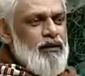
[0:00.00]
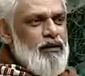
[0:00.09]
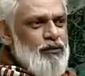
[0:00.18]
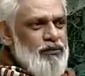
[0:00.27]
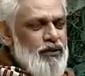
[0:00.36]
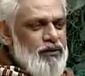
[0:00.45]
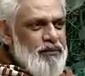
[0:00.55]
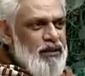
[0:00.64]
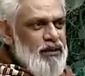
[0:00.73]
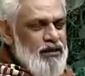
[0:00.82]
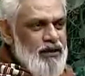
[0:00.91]
how uh,
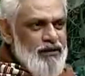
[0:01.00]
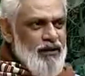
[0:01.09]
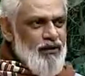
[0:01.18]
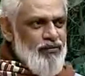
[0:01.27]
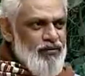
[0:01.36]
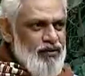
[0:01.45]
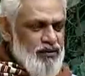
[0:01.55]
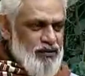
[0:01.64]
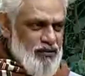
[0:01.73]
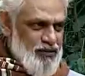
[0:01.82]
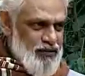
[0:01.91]
Maneka Gandhi looks at
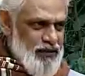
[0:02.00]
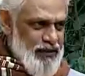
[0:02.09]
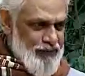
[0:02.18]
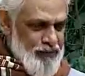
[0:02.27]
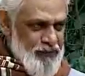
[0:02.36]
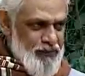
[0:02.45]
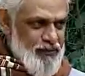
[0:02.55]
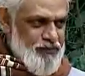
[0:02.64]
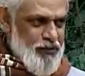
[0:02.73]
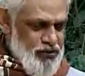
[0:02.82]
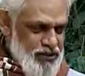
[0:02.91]
uh, life,
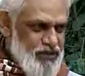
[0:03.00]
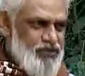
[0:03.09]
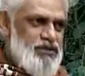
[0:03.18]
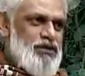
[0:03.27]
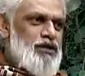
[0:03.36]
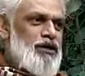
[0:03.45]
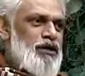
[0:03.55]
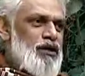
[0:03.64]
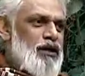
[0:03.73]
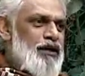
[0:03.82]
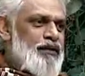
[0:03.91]
uh, projects,
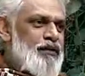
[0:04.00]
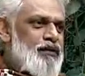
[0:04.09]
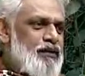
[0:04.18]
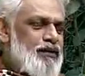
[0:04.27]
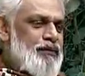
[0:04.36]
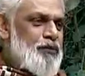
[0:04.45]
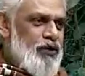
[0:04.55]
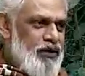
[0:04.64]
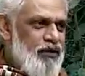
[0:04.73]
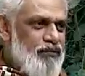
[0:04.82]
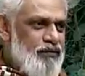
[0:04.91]
and uh,
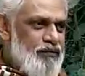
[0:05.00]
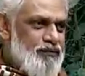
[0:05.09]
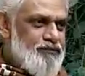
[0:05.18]
politics.